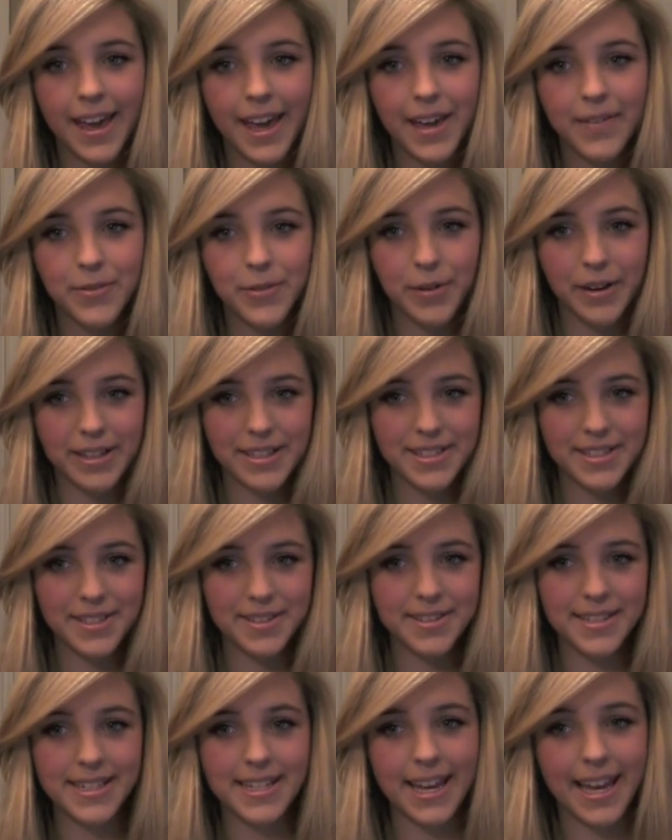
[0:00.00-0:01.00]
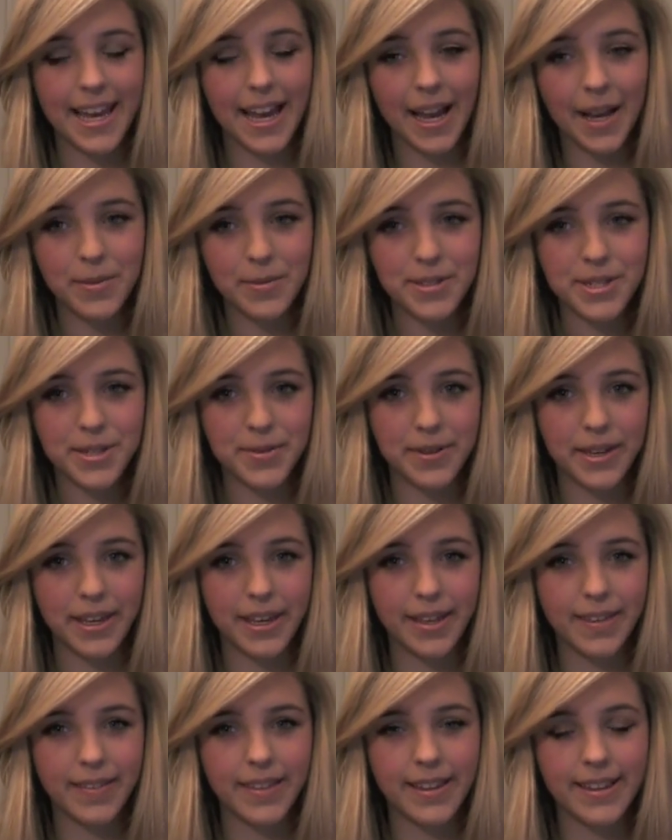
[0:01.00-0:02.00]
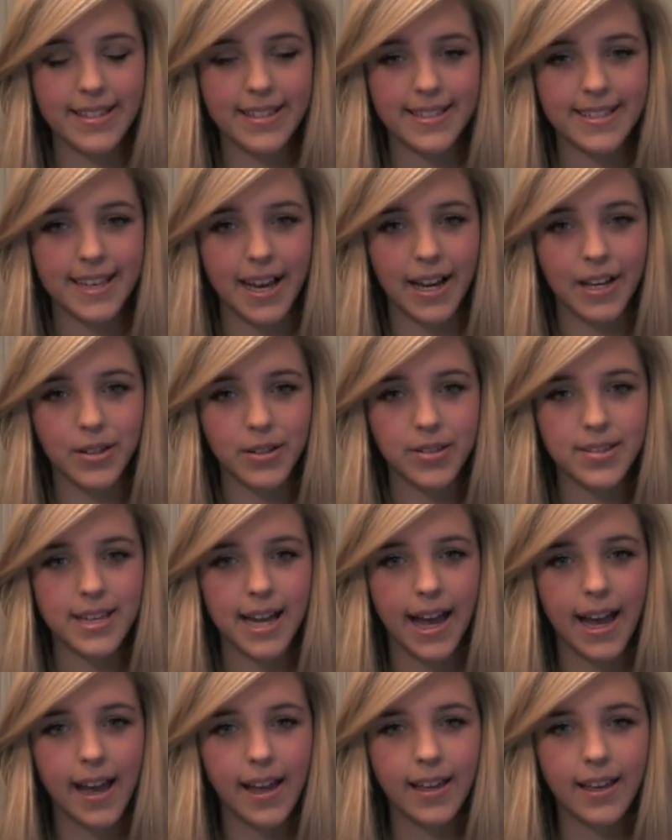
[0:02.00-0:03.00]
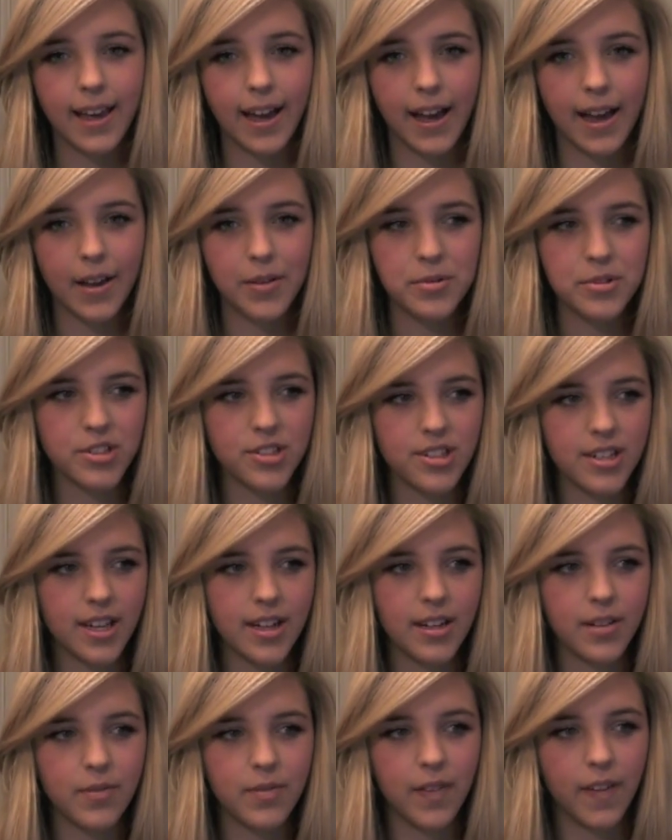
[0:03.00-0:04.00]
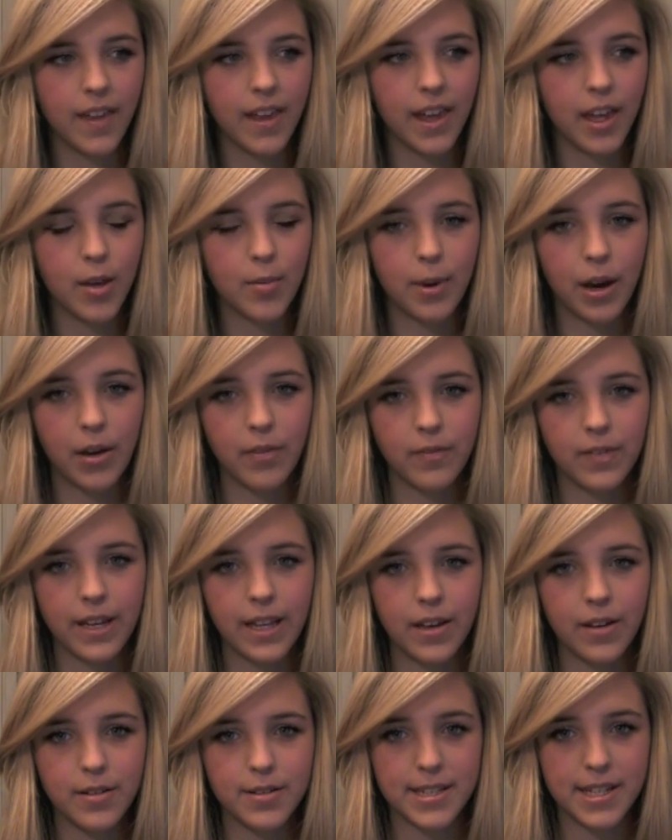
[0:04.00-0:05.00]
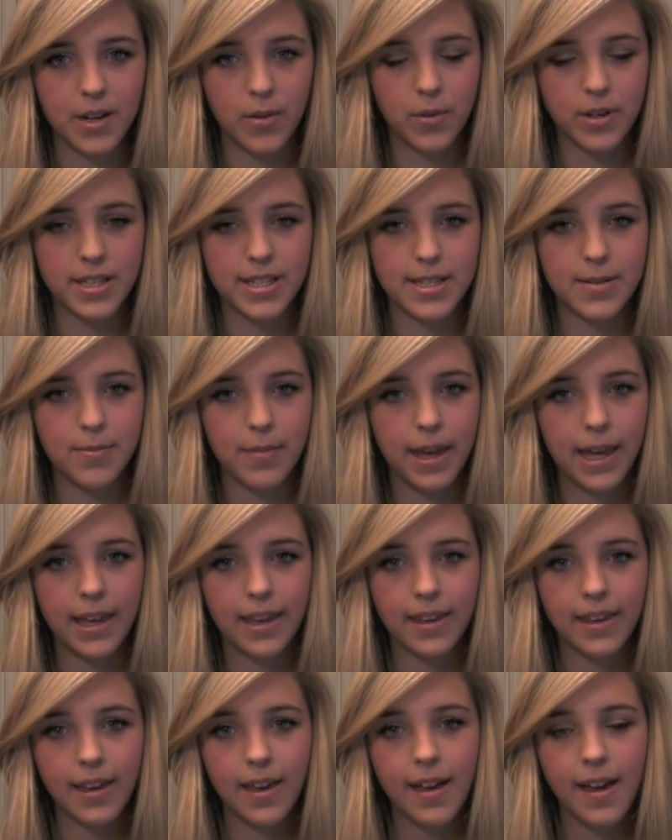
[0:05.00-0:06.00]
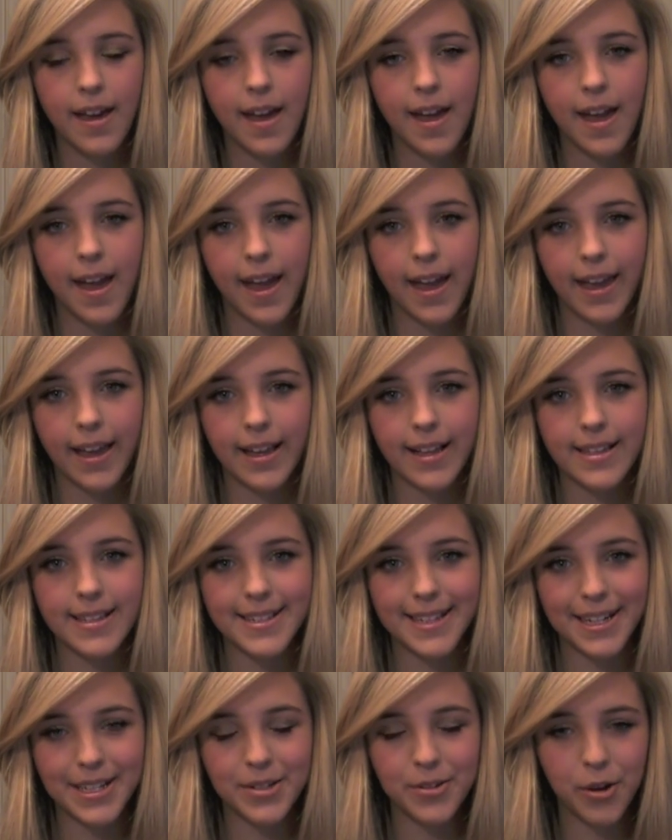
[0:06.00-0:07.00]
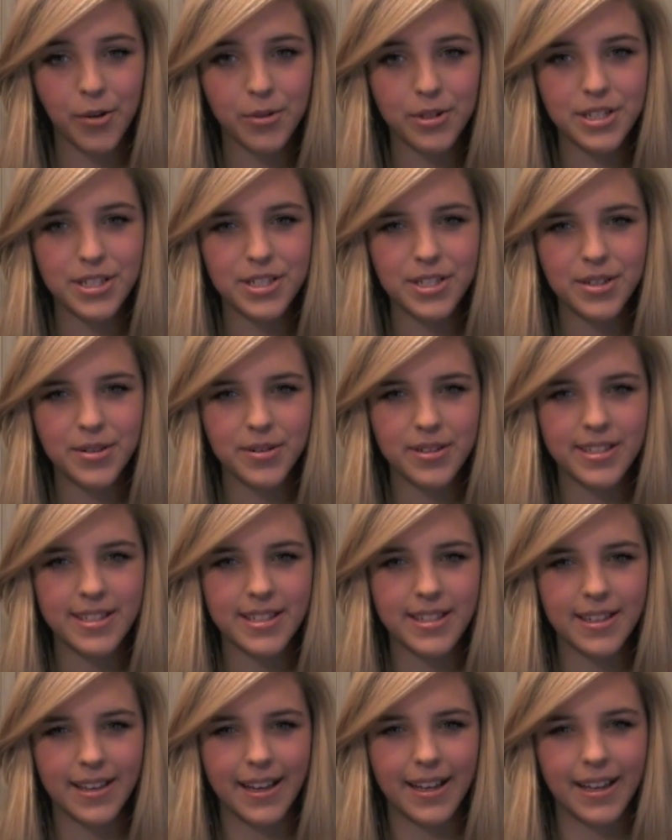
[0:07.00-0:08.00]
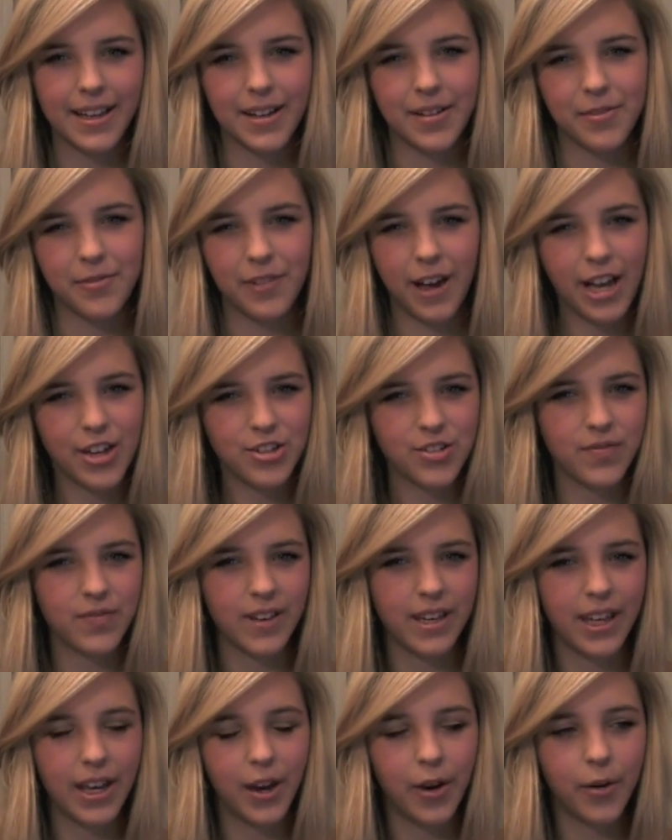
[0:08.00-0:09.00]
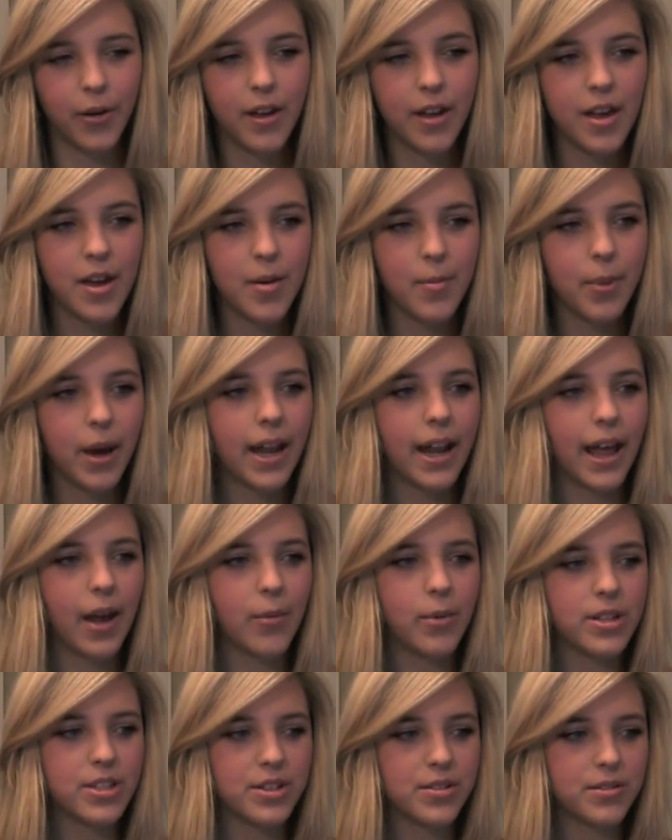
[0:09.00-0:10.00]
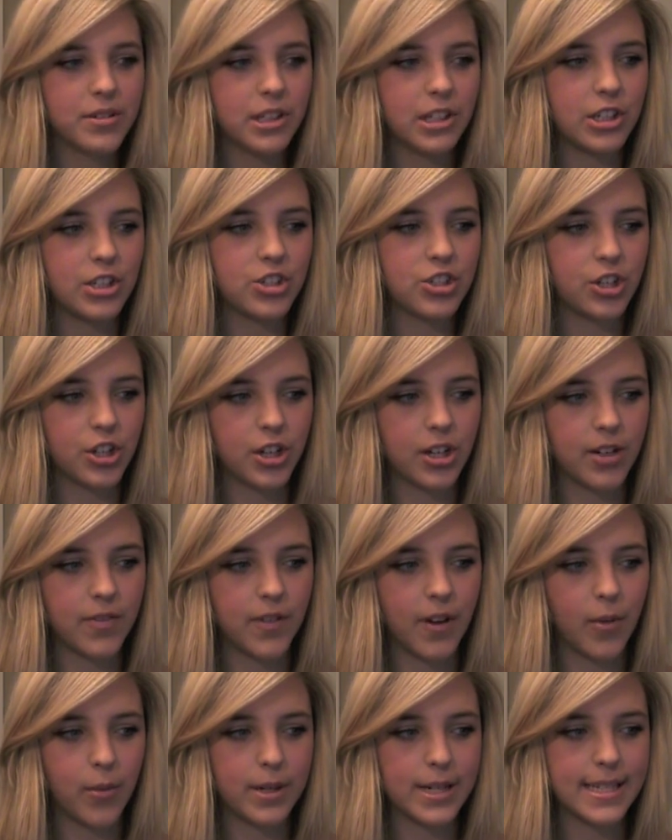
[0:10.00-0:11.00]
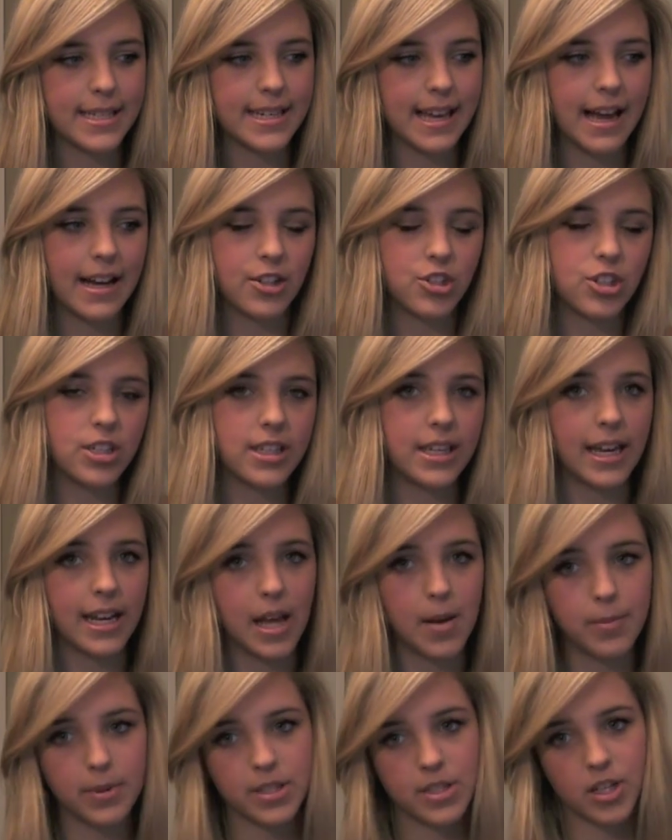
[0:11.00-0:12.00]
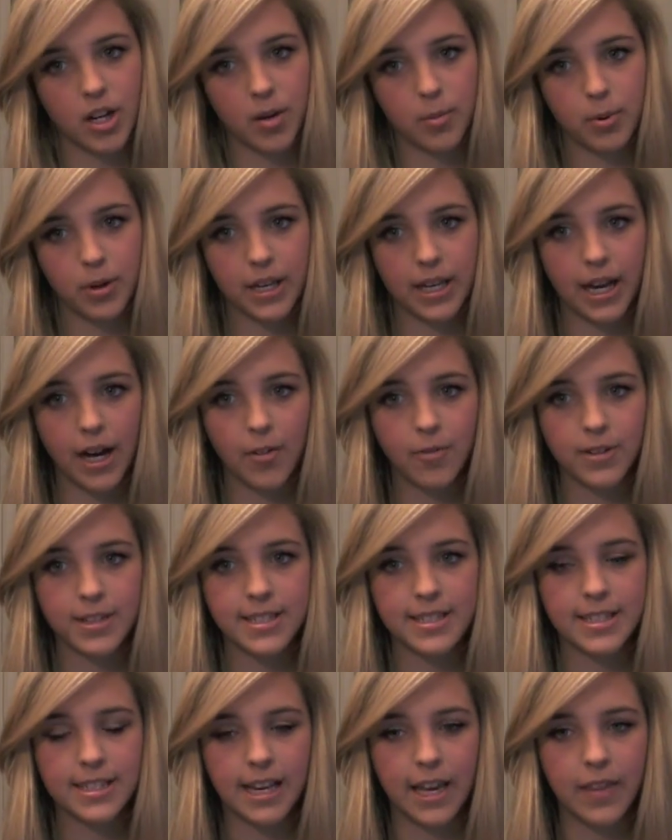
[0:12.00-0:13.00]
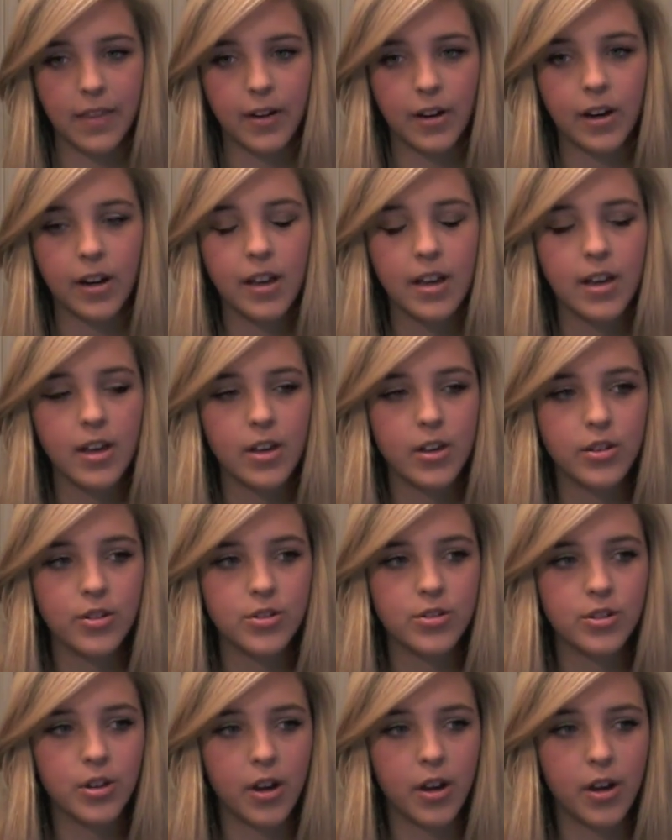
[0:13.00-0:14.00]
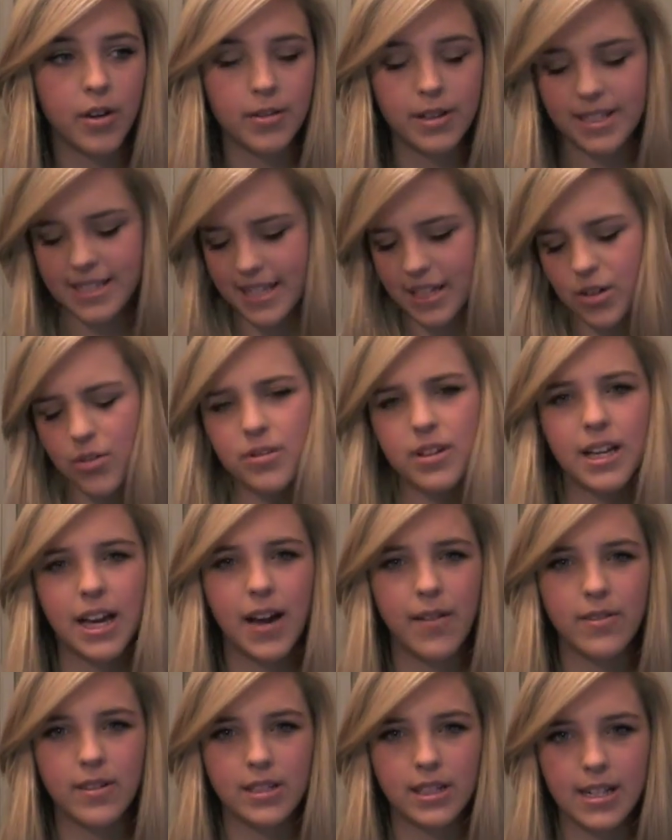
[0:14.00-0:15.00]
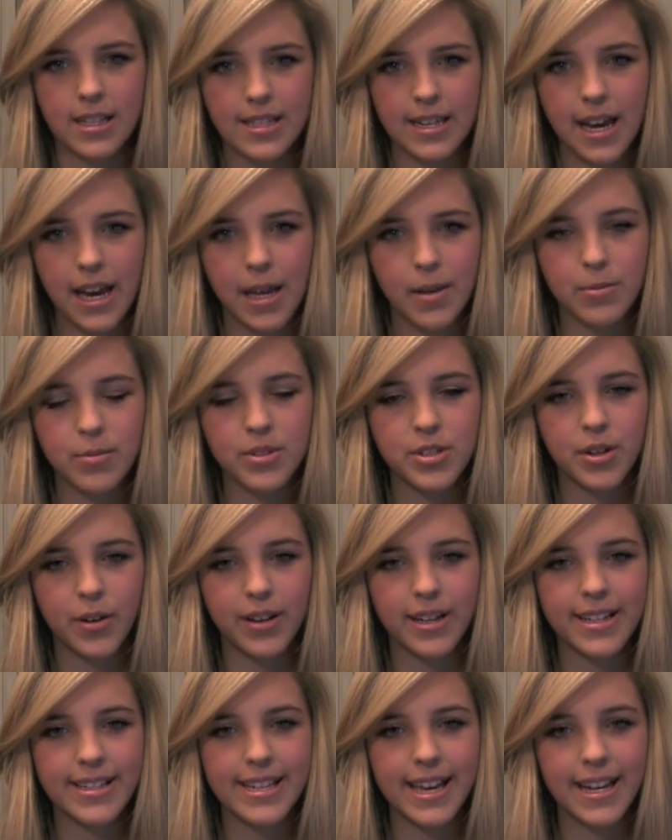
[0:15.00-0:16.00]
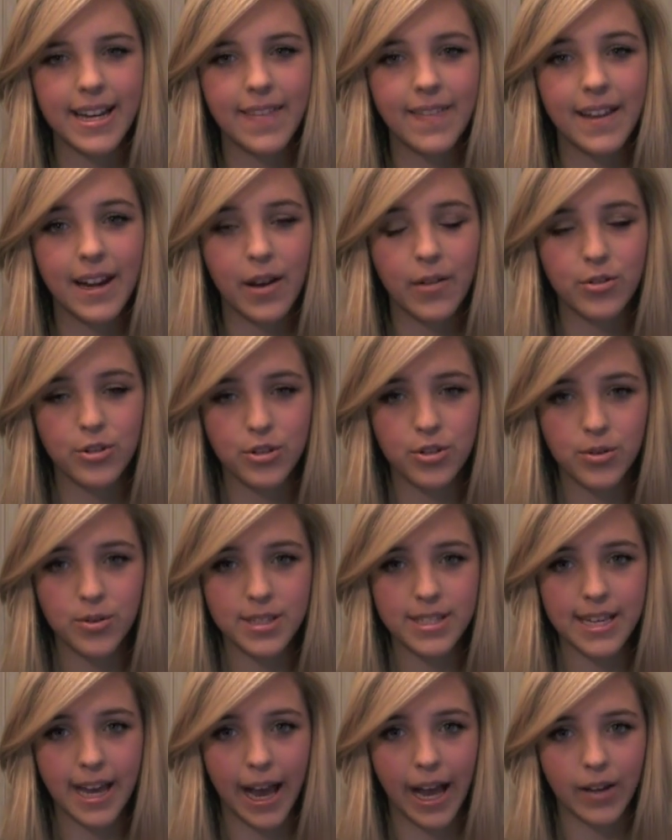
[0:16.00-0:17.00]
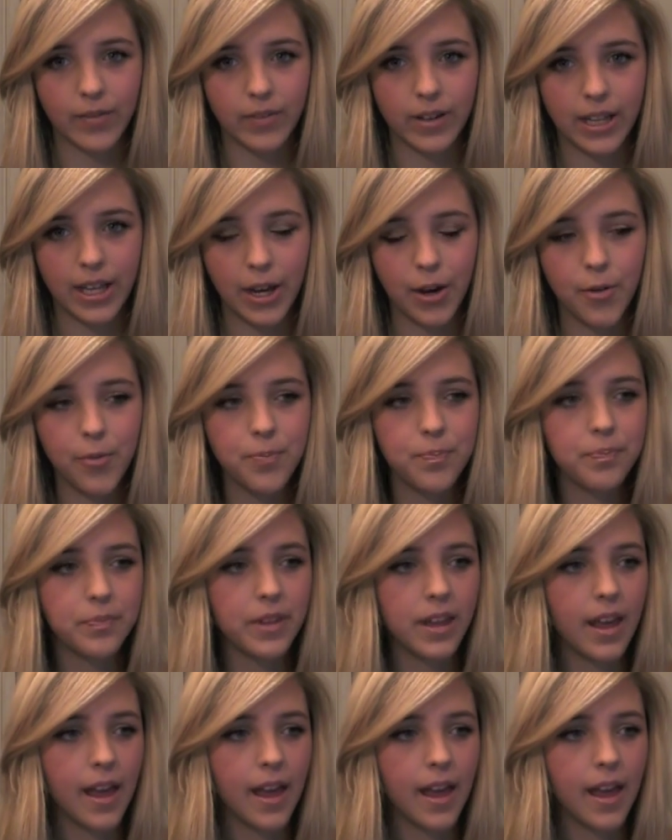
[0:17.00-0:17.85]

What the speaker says: Hey everyone, so today I'm doing the style tag. I was just kind of thinking about videos that I wanted to make, and I knew I wanted to do a fashion video, but I wasn't really sure if I wanted to actually get up and start putting outfits together, so because I don't really have a lot of time, so I decided that I would just do a tag video.